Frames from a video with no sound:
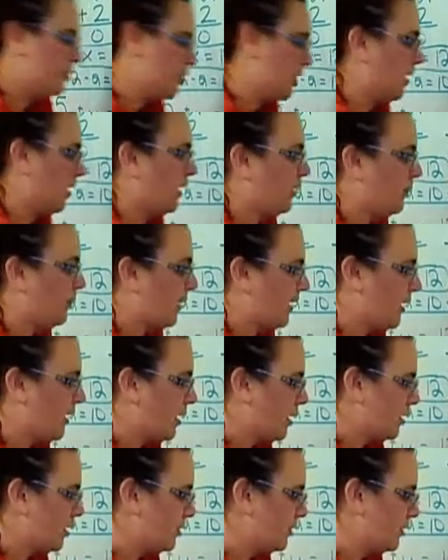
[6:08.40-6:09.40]
check it right
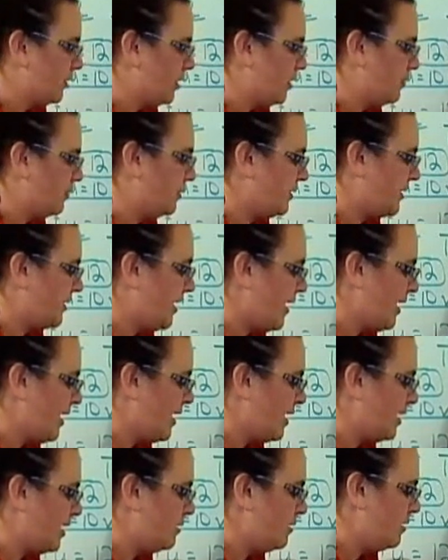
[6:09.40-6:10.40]
here. So
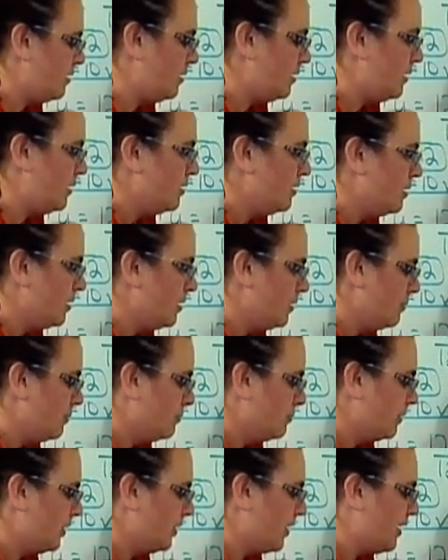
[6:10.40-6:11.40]
10
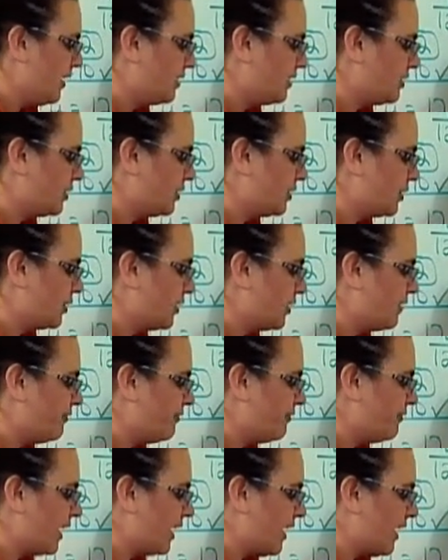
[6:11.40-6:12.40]
plus
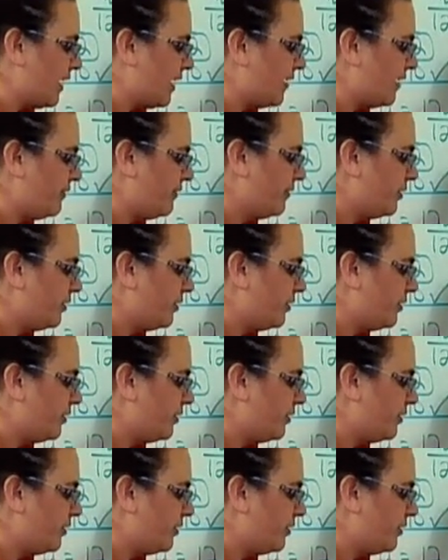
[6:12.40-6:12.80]
35